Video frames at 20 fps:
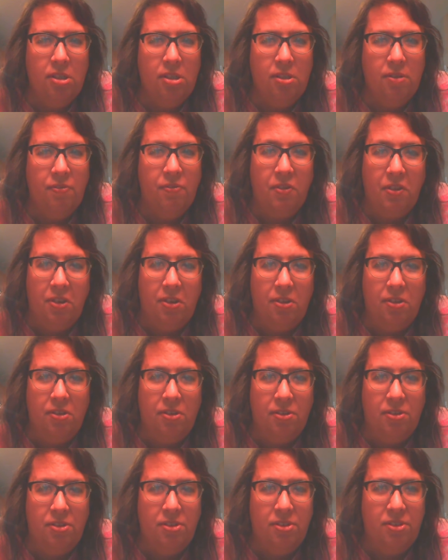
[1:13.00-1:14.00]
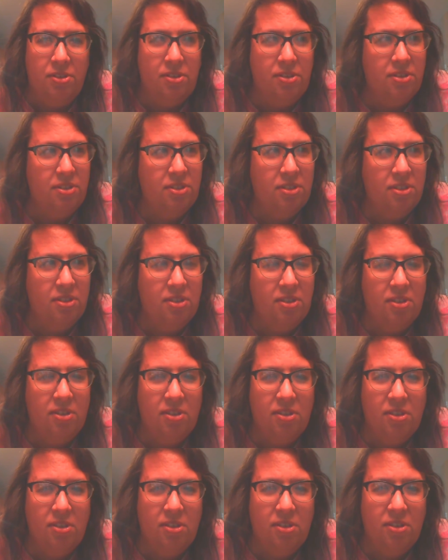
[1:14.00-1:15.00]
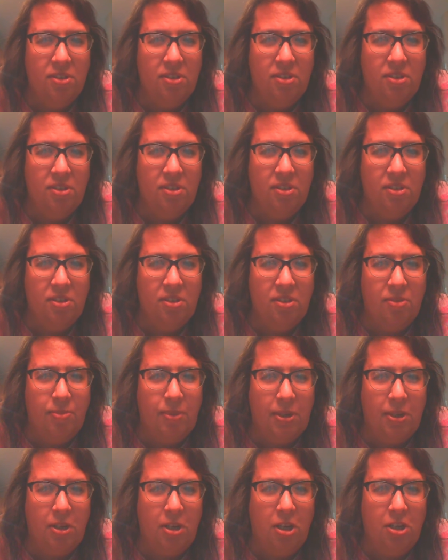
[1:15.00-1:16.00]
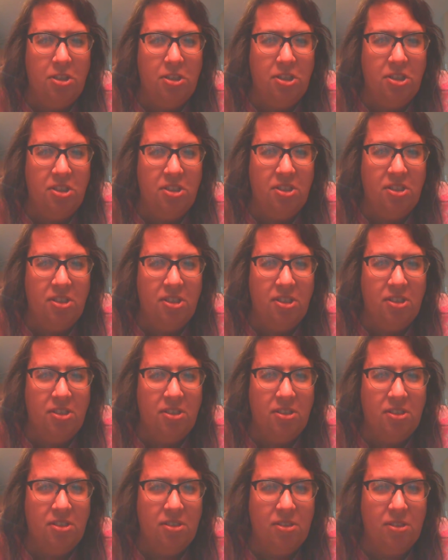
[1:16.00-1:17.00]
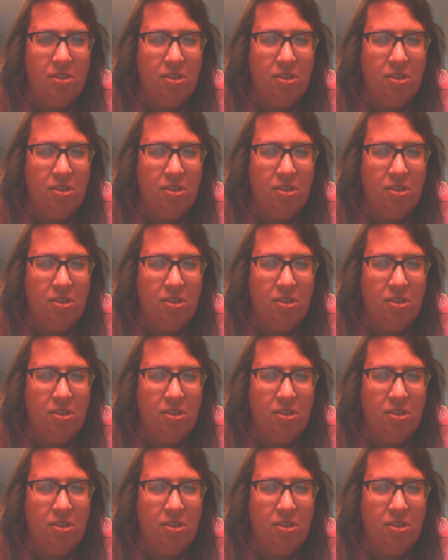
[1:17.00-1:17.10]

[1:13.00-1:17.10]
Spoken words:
feels my consciousness,